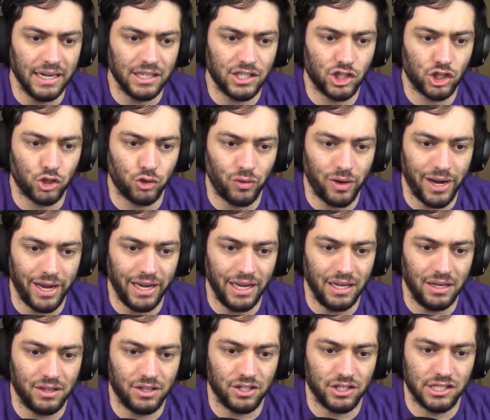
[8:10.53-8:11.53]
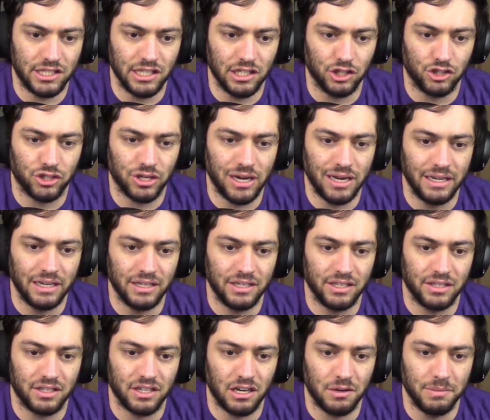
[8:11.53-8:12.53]
Trade, they're still trying to
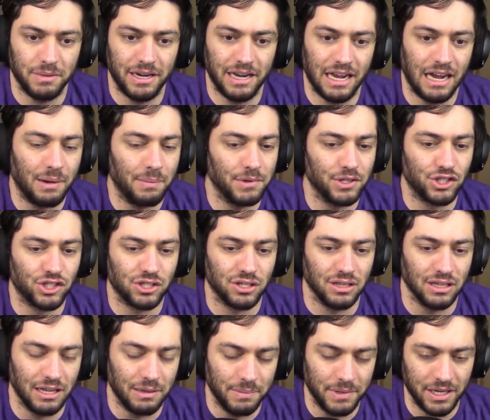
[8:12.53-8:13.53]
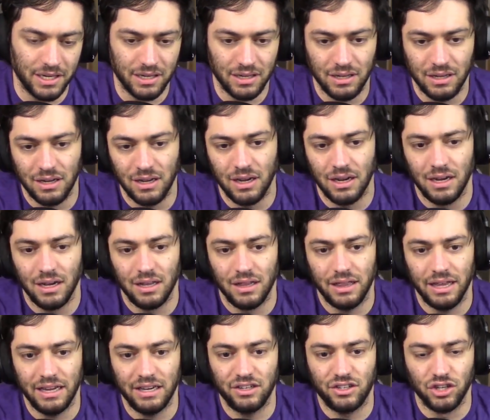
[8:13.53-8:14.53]
determine how much to limit.
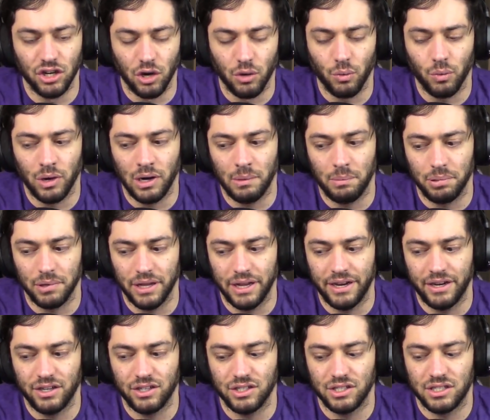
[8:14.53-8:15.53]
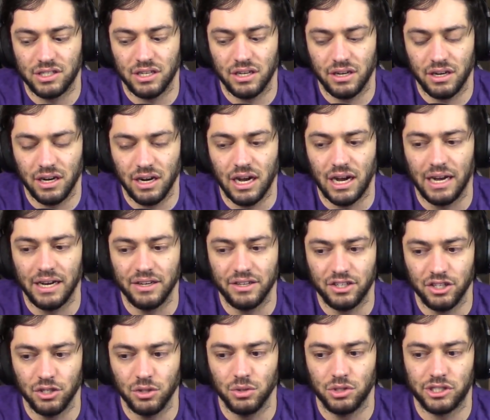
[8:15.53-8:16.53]
They don't want players to not
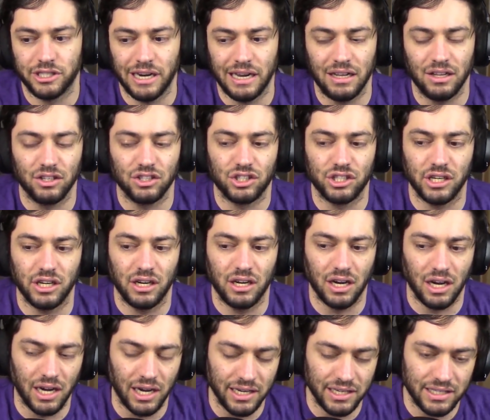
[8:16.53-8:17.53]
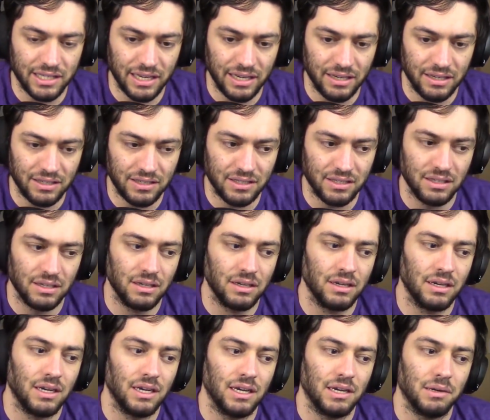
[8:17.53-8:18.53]
do challenging content,
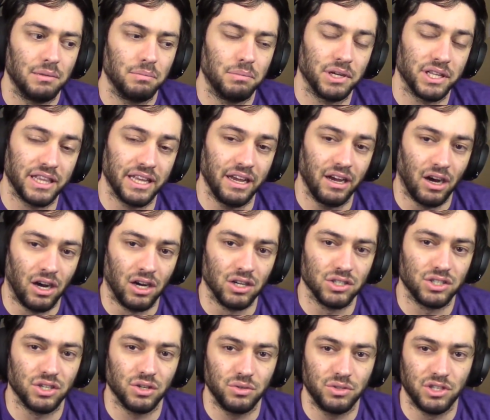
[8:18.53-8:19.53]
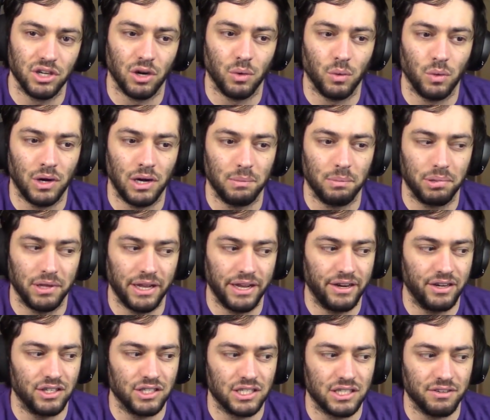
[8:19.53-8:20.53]
but they also don't want
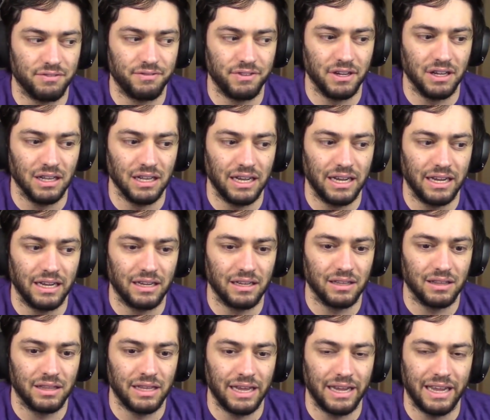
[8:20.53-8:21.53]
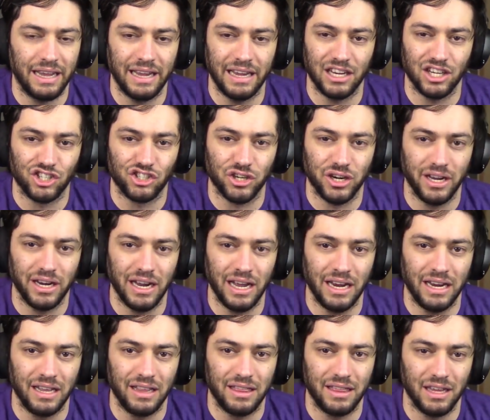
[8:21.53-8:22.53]
players to feel like they can't trade
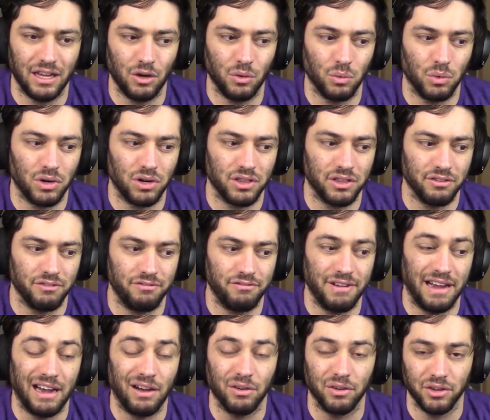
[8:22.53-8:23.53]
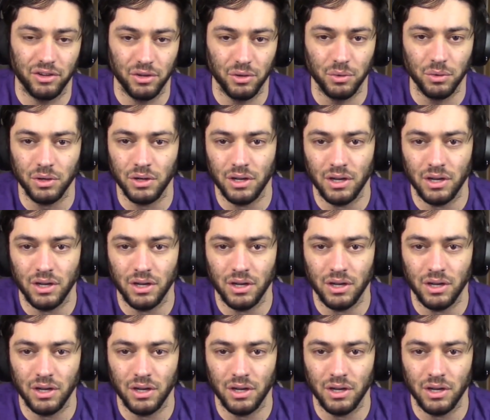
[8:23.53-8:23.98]
anything worth of value,